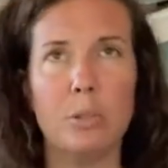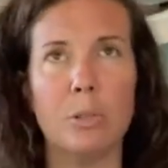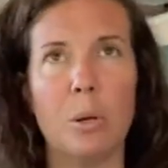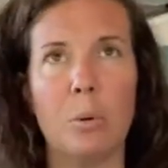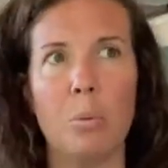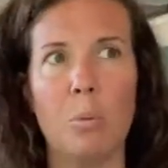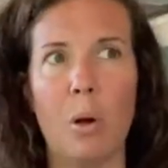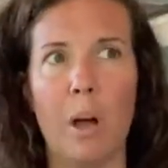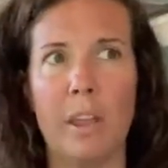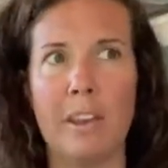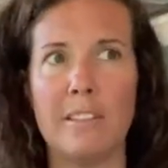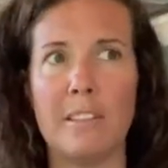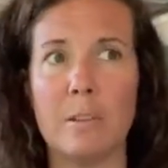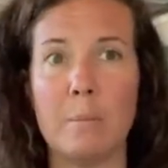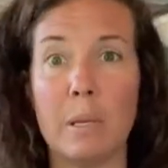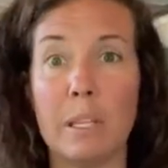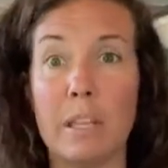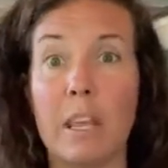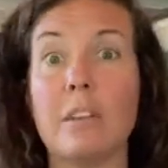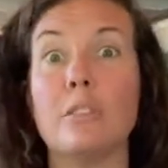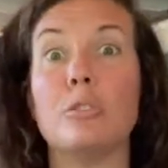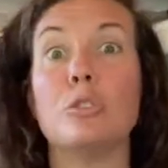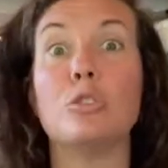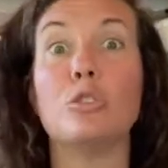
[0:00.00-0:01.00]
don't want it to be
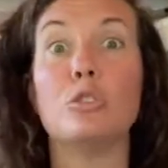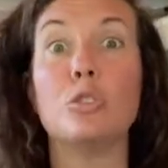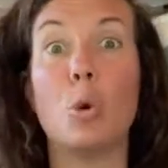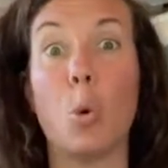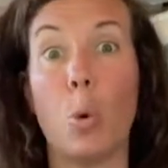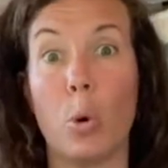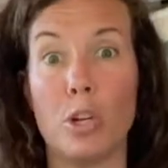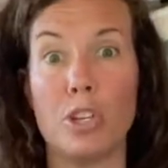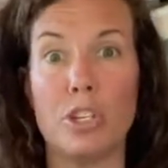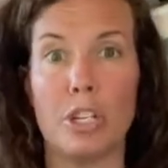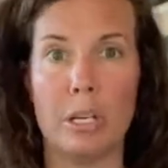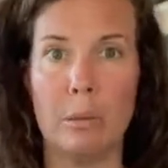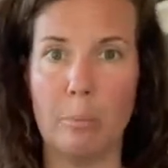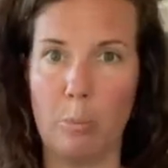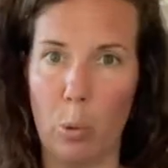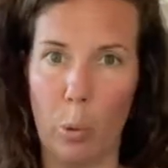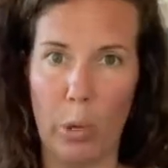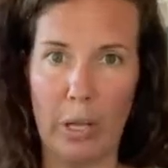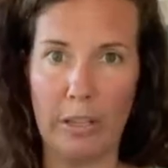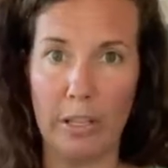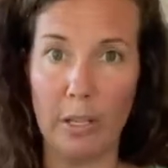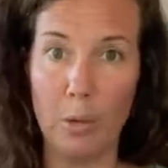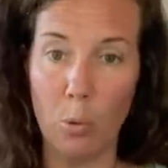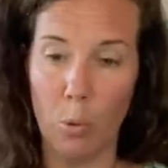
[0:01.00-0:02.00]
like scorching
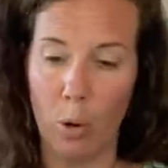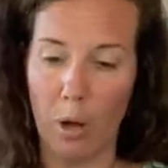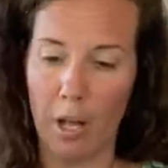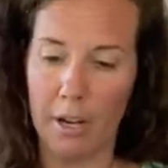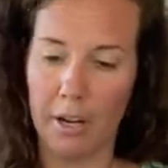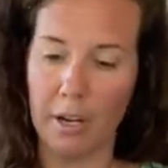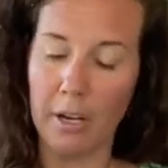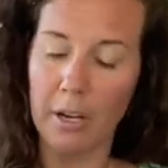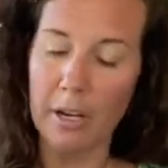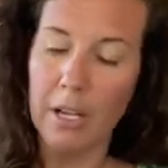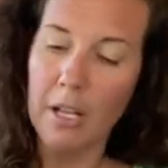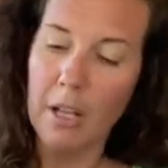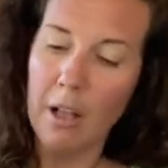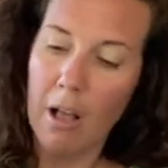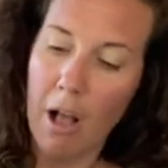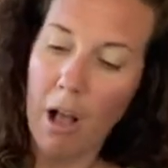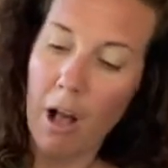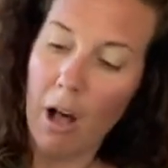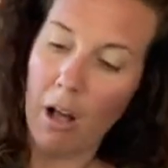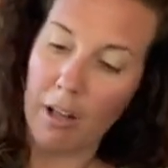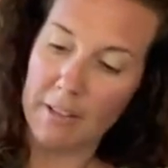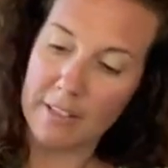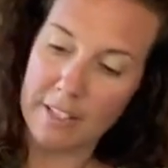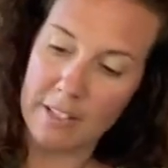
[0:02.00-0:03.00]
boiling water
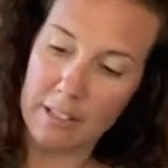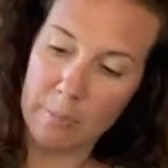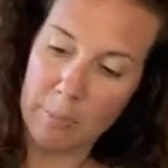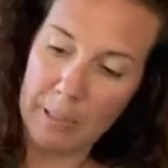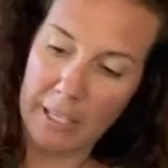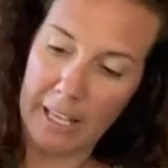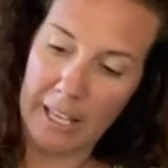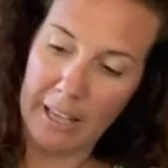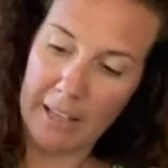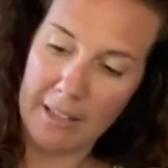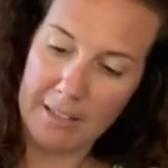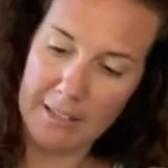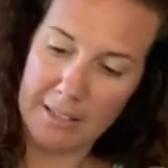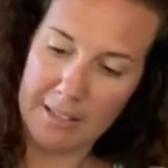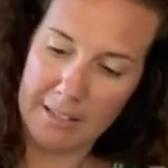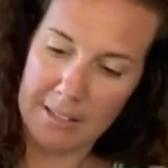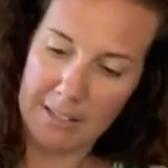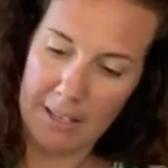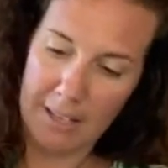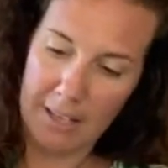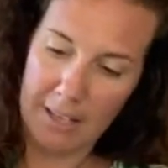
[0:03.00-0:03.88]
onto the plants.